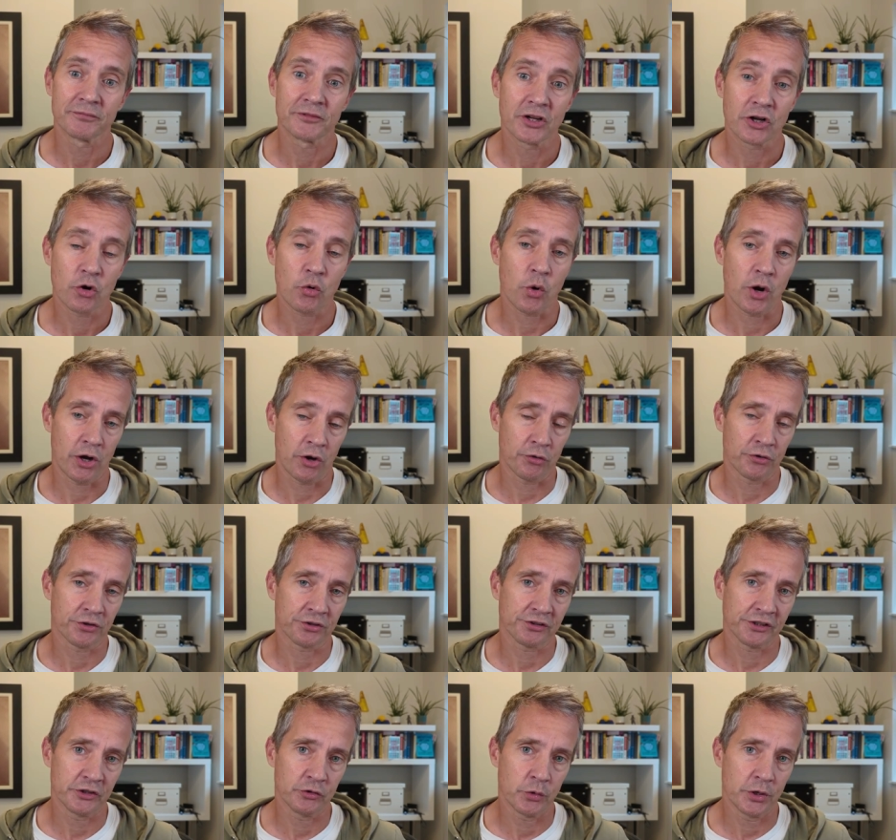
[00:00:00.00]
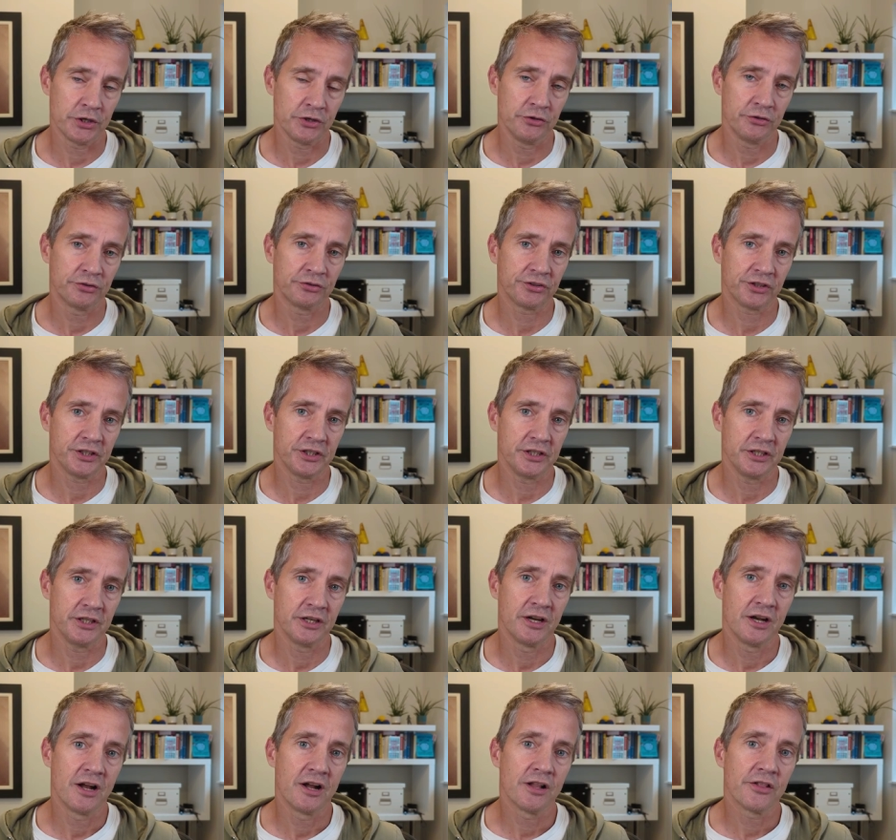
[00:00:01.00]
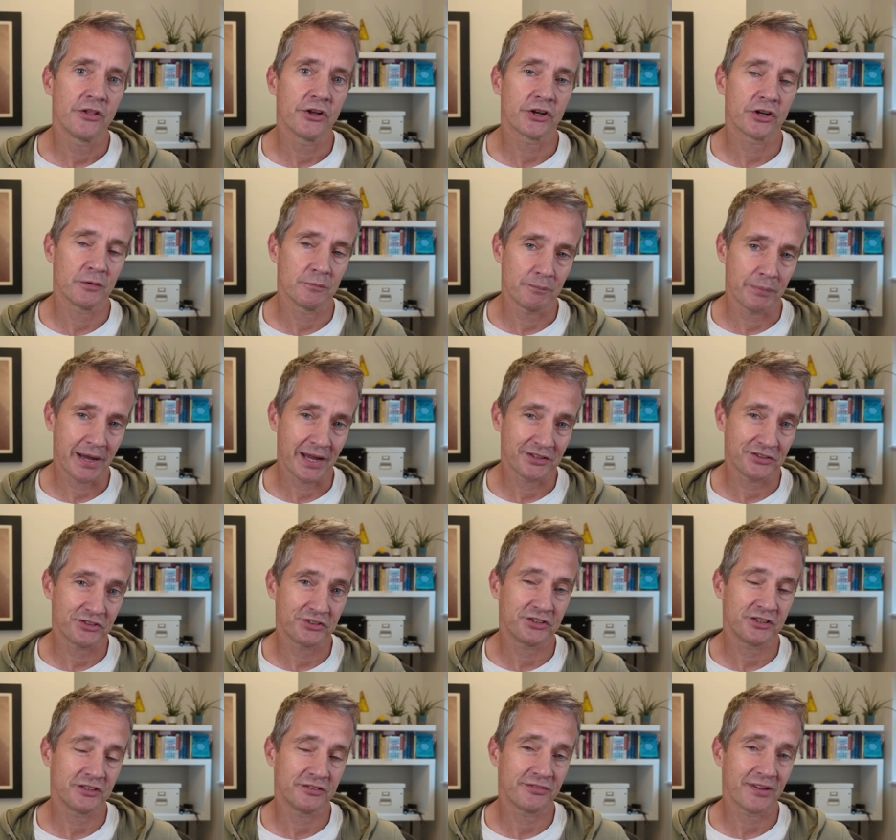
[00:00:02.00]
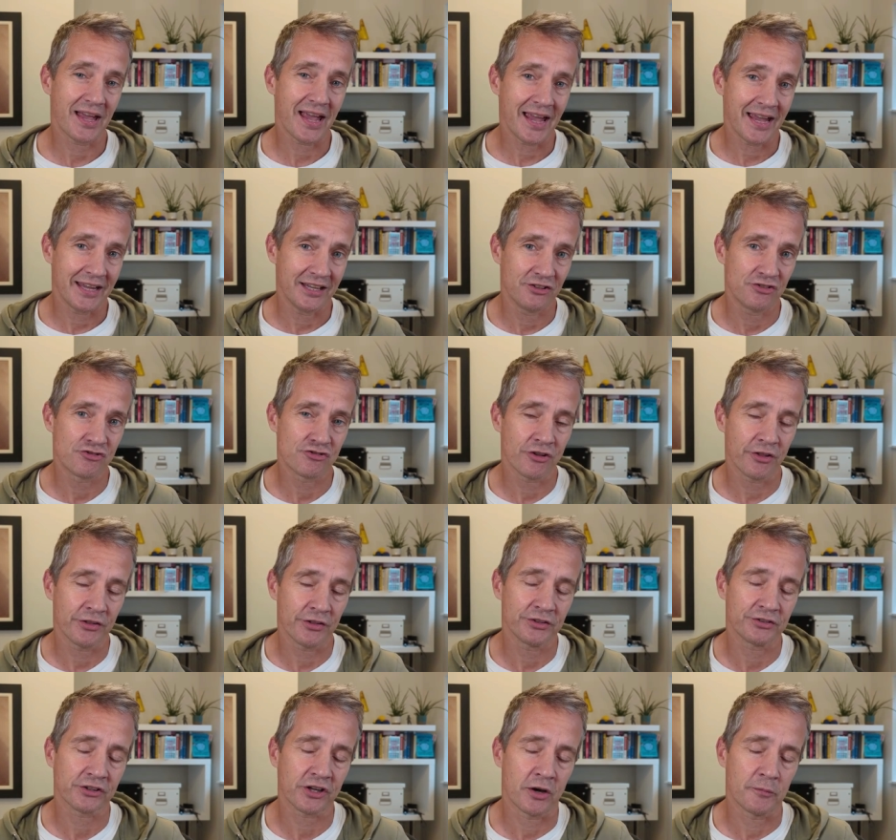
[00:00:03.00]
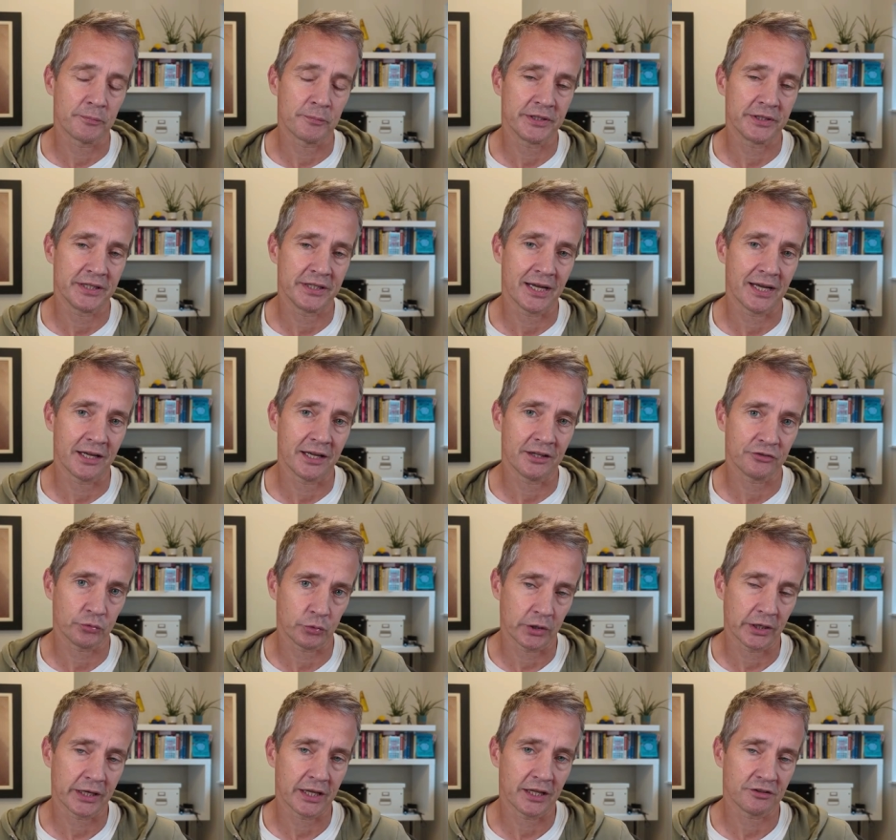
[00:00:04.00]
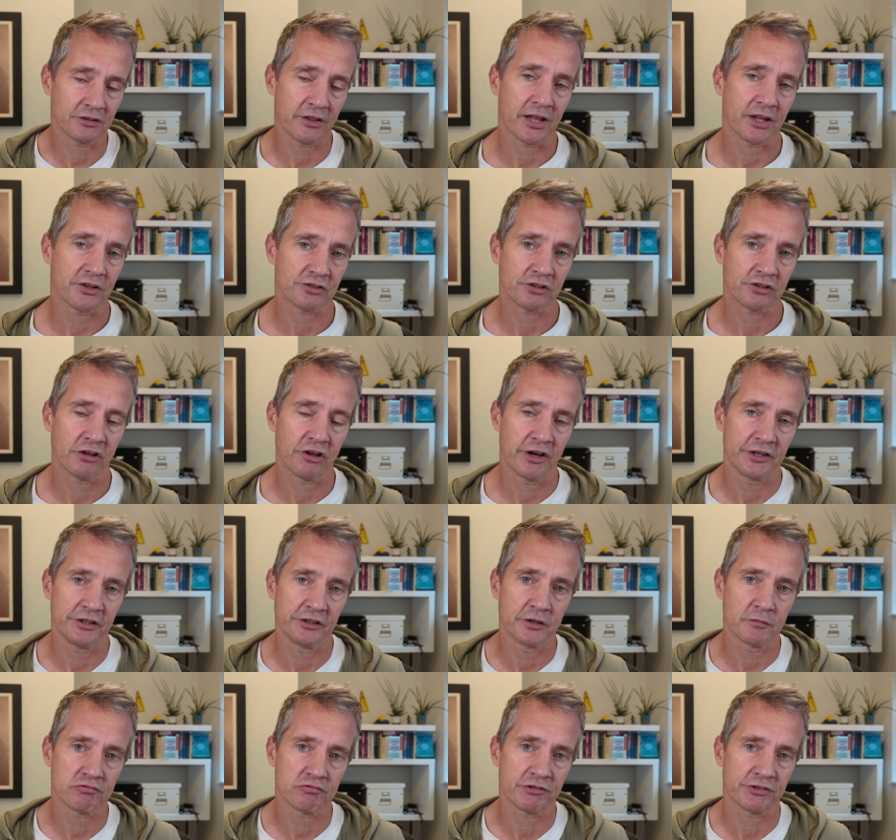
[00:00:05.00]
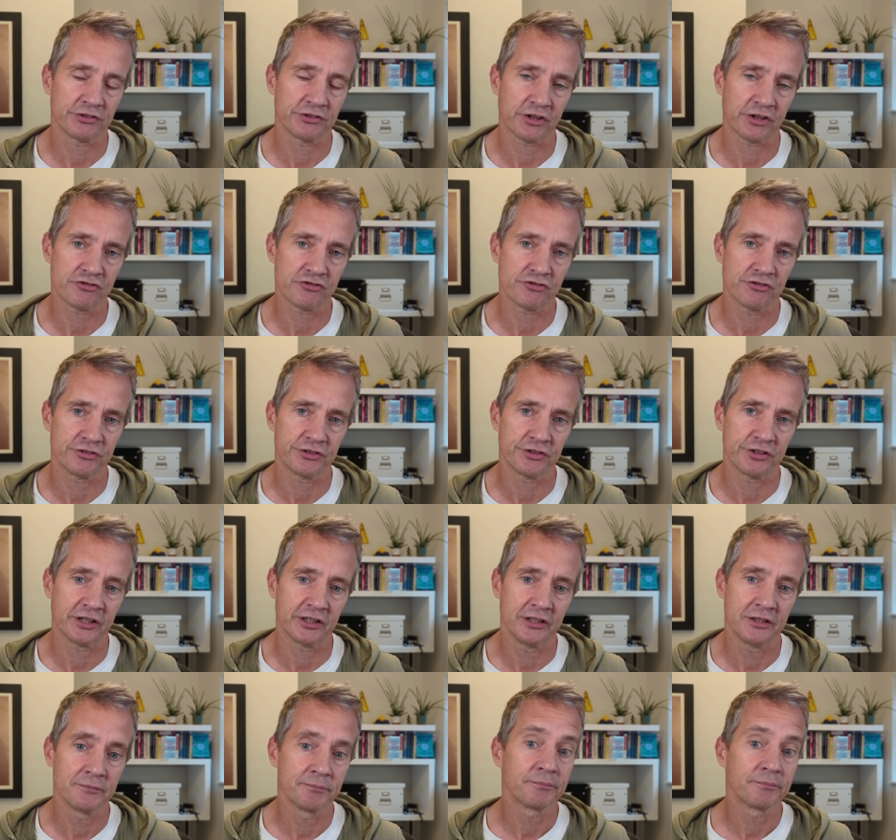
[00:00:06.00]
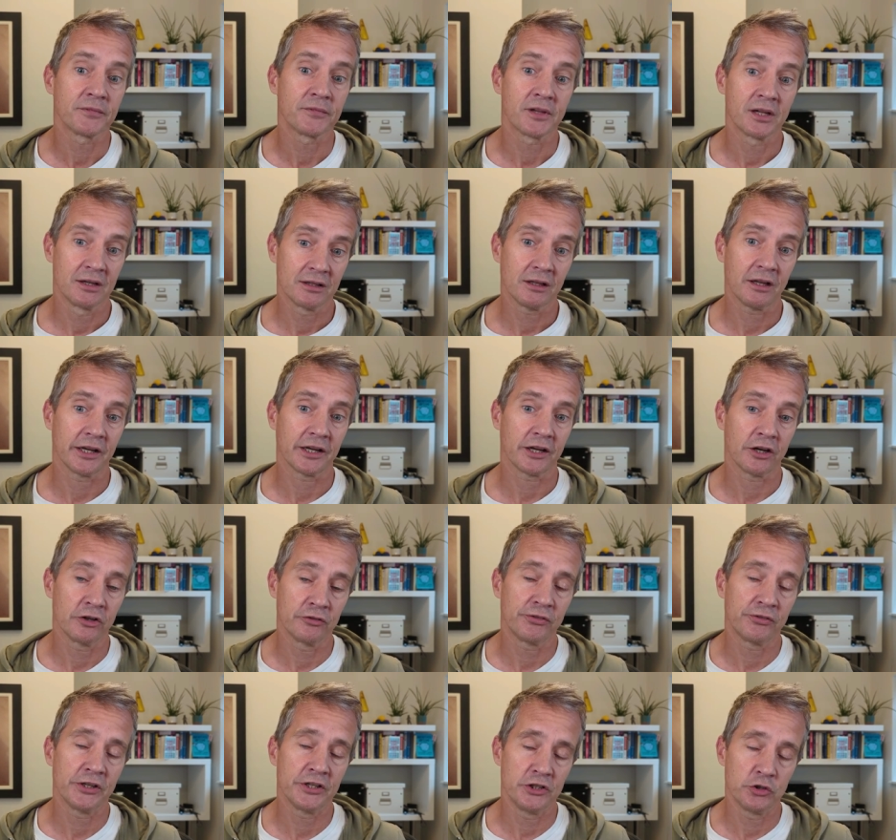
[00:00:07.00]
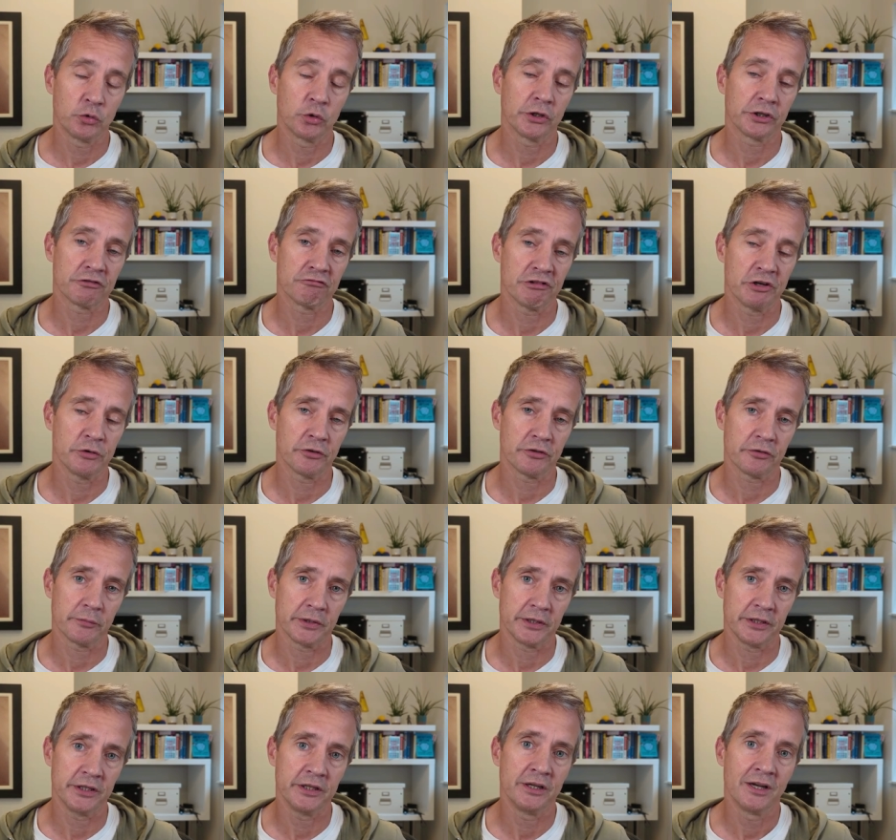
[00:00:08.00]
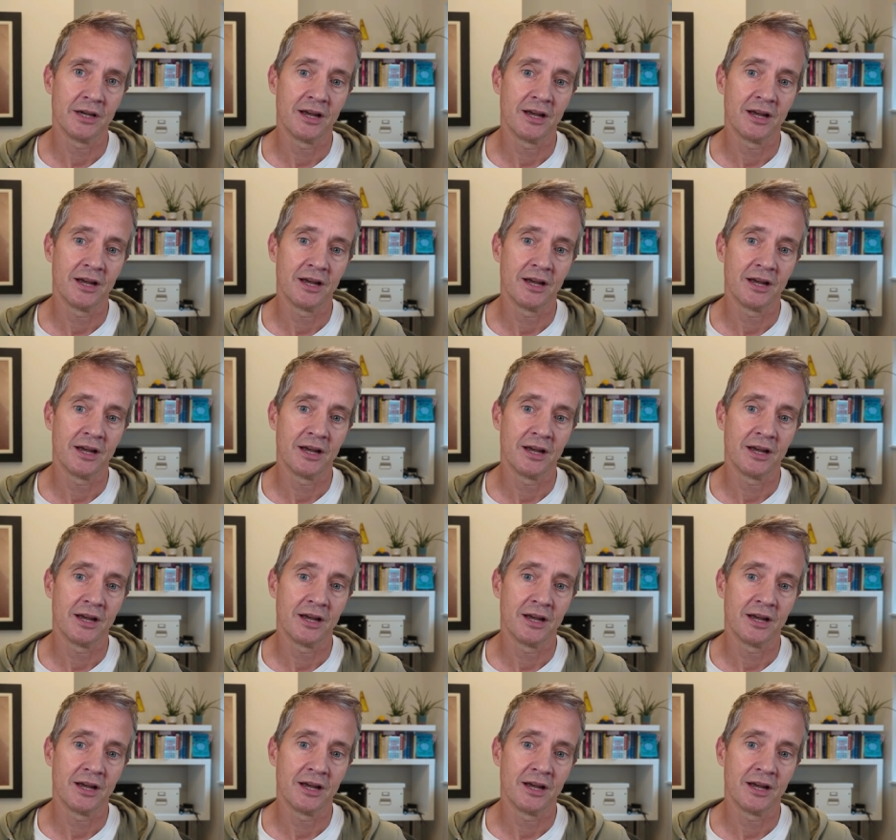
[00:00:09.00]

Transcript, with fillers: quite honestly, when you see the competitive edge that this company has, when I get to that slide in the presentation today, like hopefully you will agree with me,